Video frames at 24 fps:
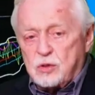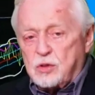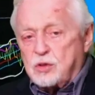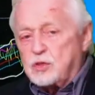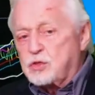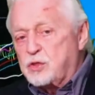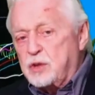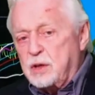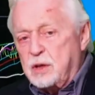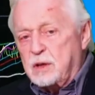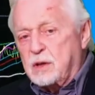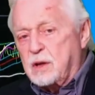to
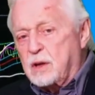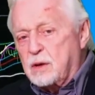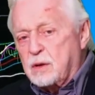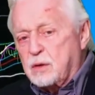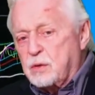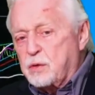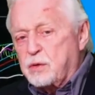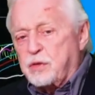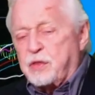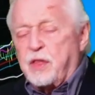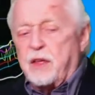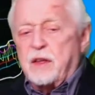see
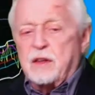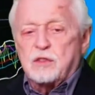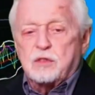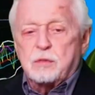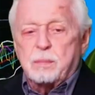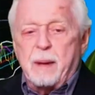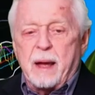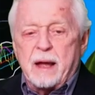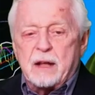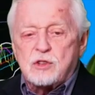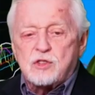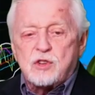the things
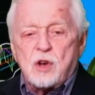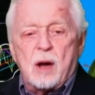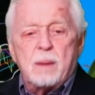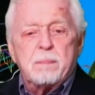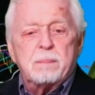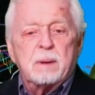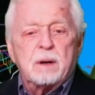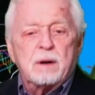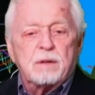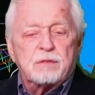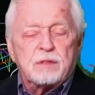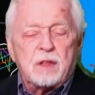match
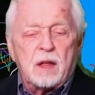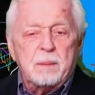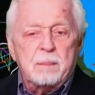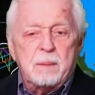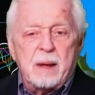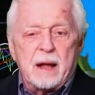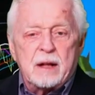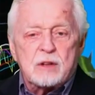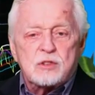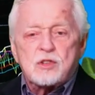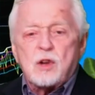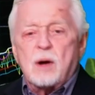up, and if they
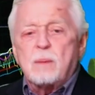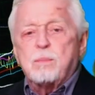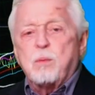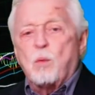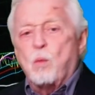match up,